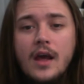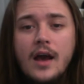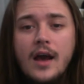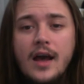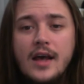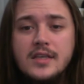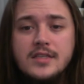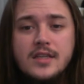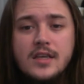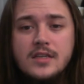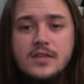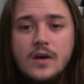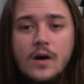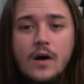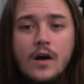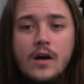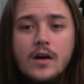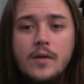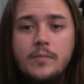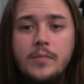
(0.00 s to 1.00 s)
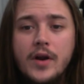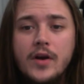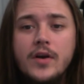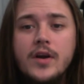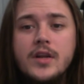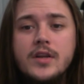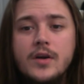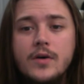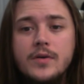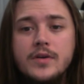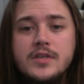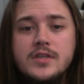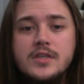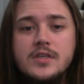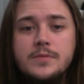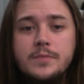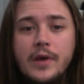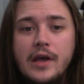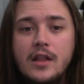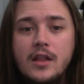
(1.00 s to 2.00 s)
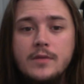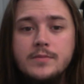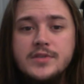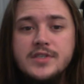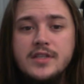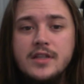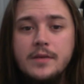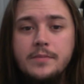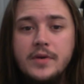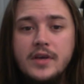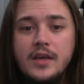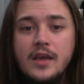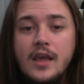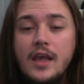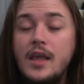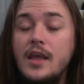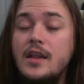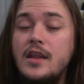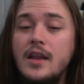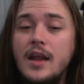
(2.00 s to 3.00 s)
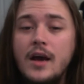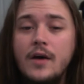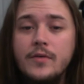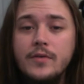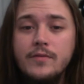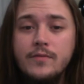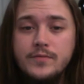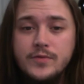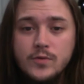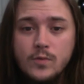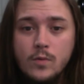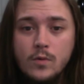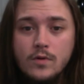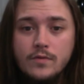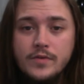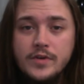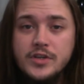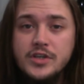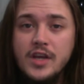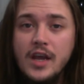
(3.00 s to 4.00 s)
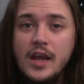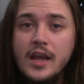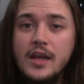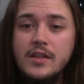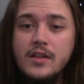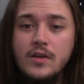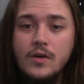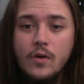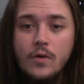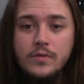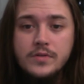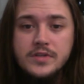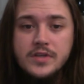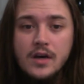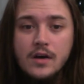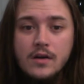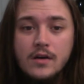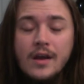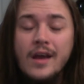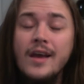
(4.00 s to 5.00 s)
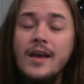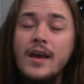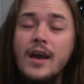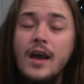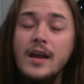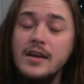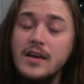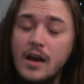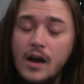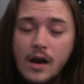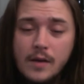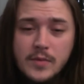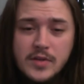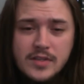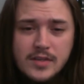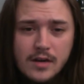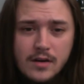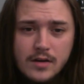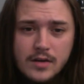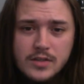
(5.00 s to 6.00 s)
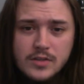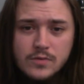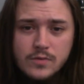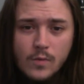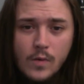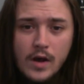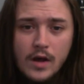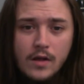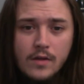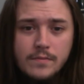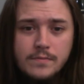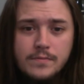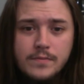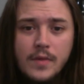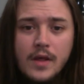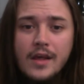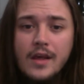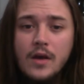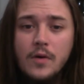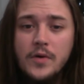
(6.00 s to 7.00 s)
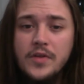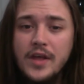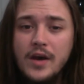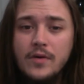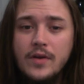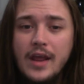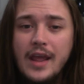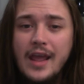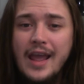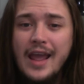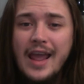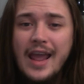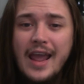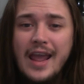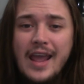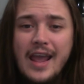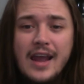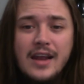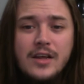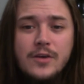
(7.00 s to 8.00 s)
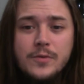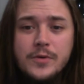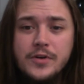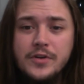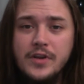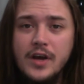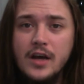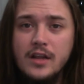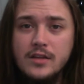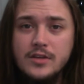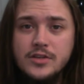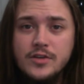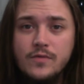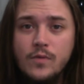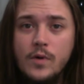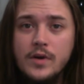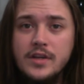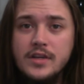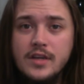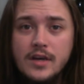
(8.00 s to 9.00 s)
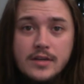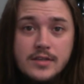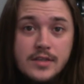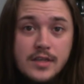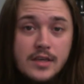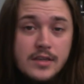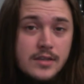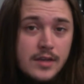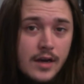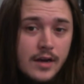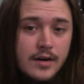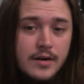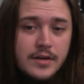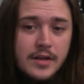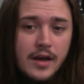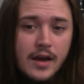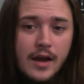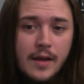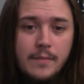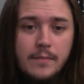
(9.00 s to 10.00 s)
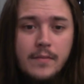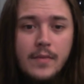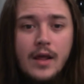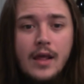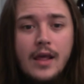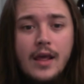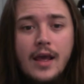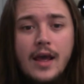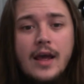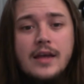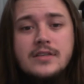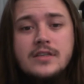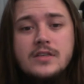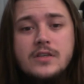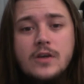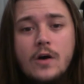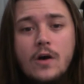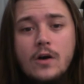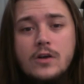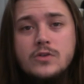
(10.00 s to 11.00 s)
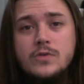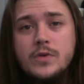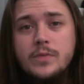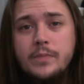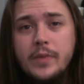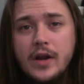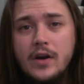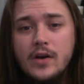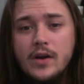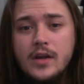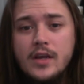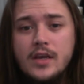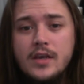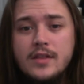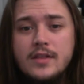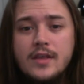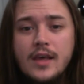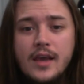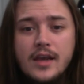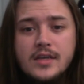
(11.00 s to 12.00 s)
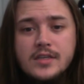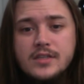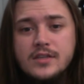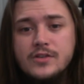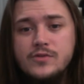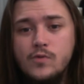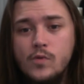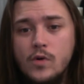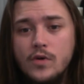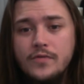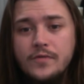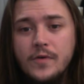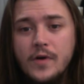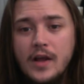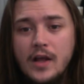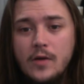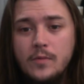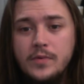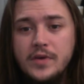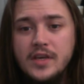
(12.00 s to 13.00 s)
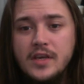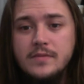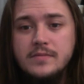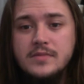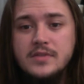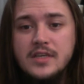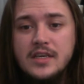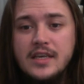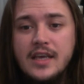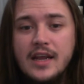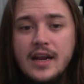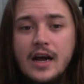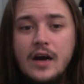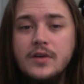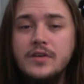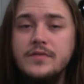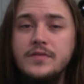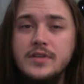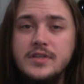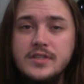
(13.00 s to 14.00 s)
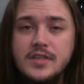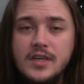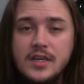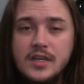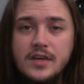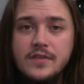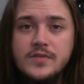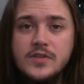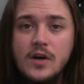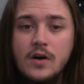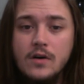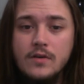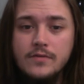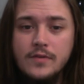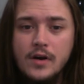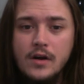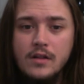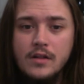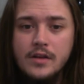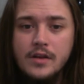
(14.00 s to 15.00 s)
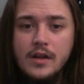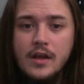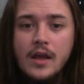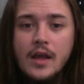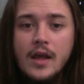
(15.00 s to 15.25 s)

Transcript: As they talk, Beric notices Pelham slipping in and out of Dwarvish and the Old Tongue, and Common Tongue as well, without any real knowledge of what he does the entire time. As he talks with Beric, he thanks the dwarf for helping him to get out of the city of Tarvalin,